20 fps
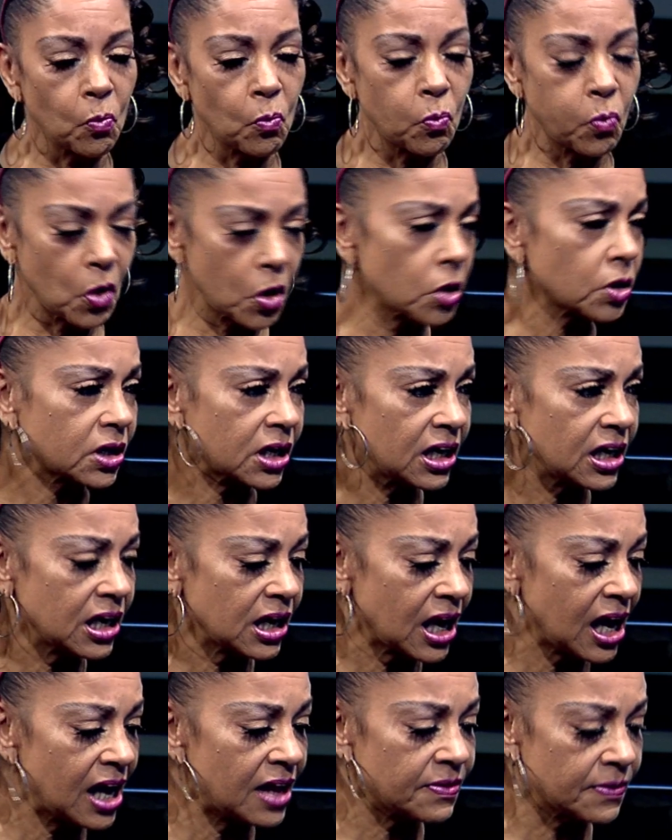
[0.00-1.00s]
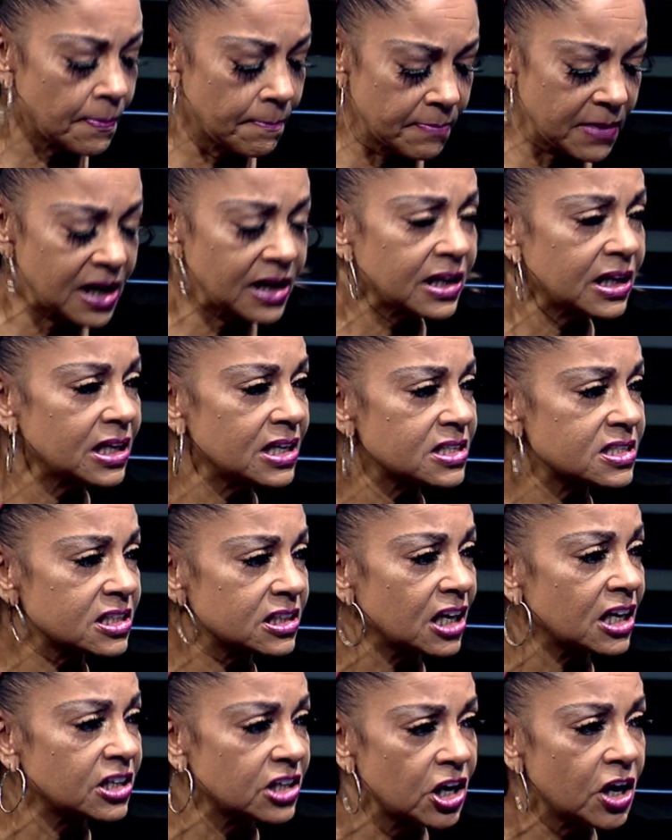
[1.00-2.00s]
working and the money isn't
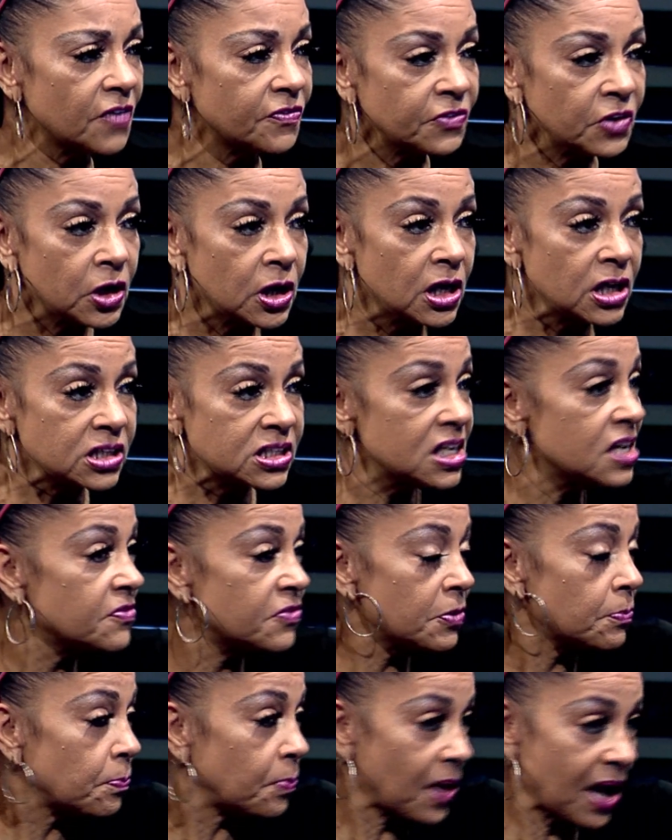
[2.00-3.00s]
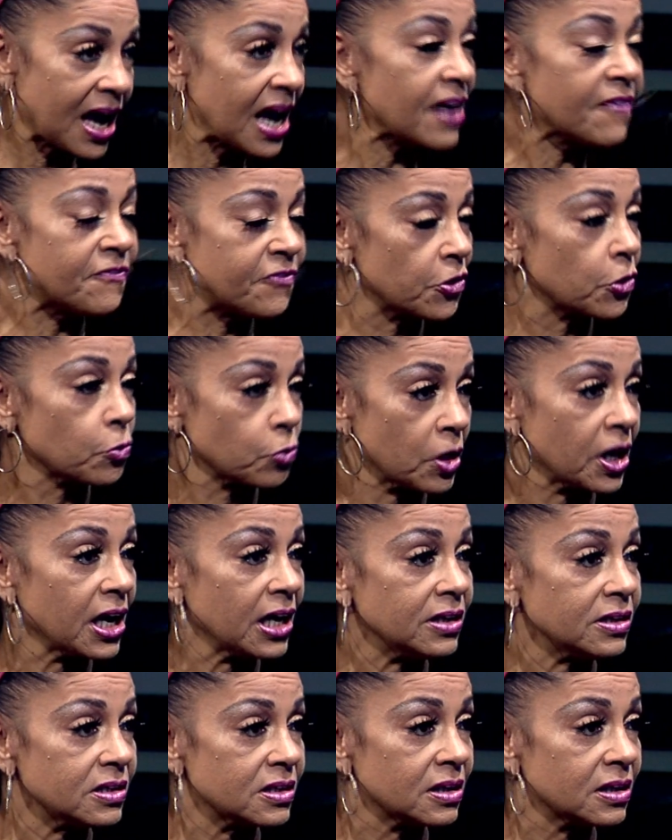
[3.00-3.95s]
enough to even pay for rent,